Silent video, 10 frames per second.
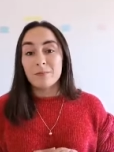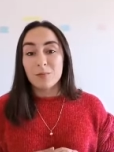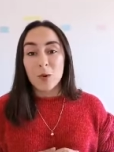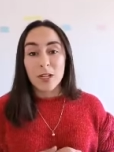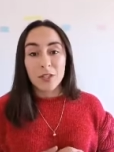
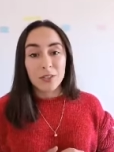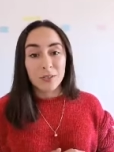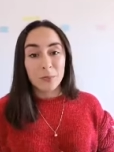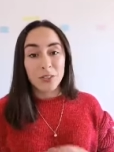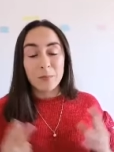which
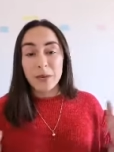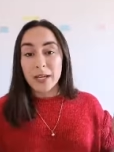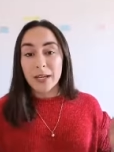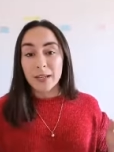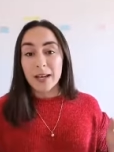was a
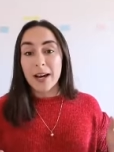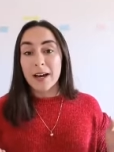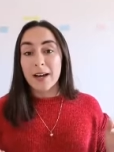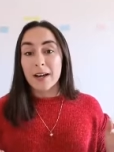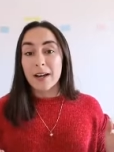big
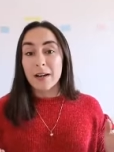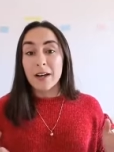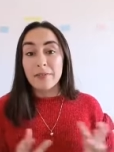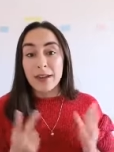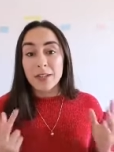uh,
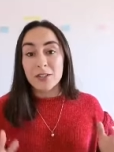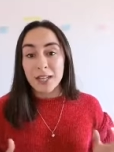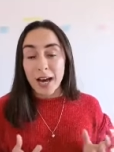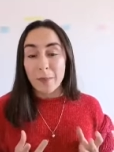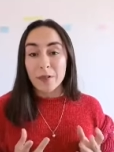event
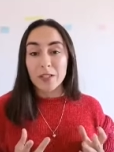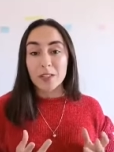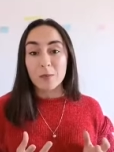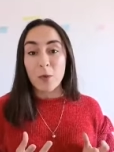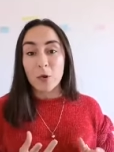that happened in
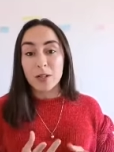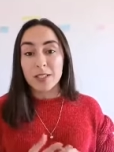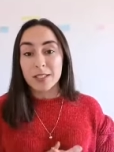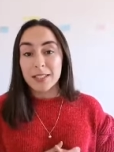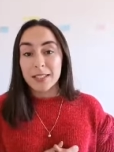sport
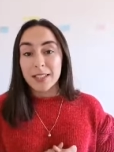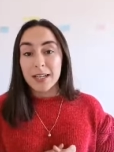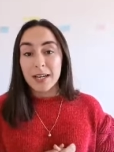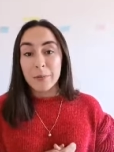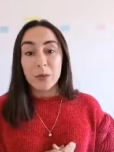
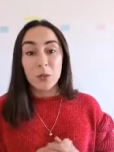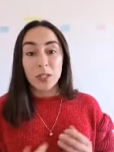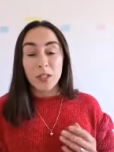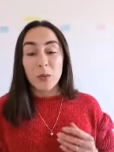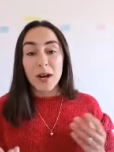um,
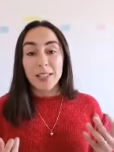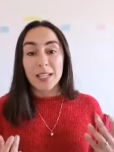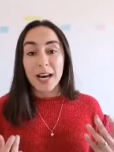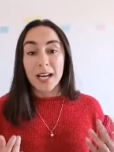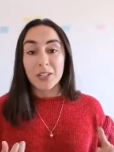between U S
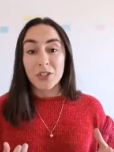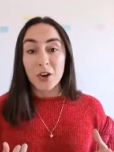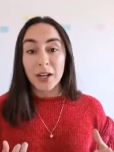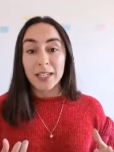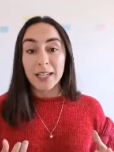and
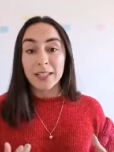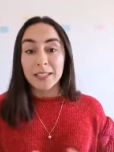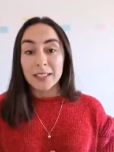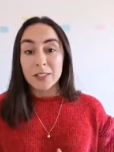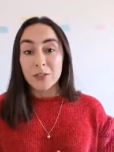China
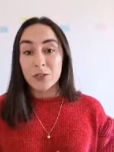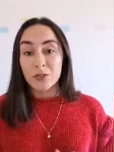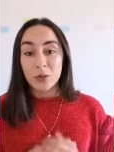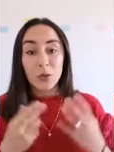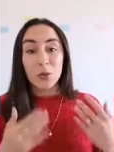
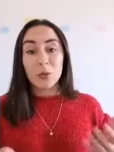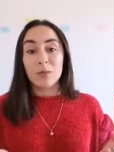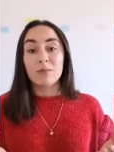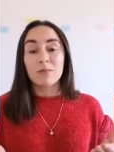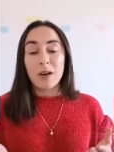through
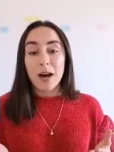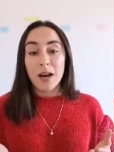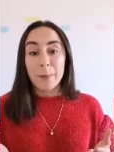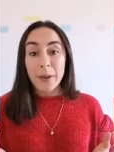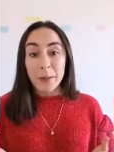
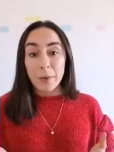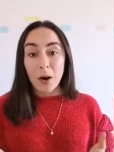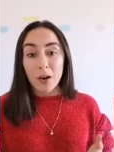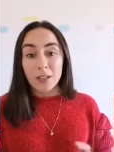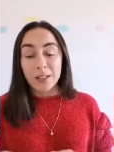uh, ping
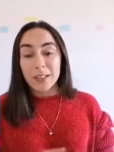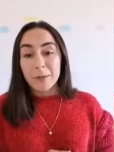pong.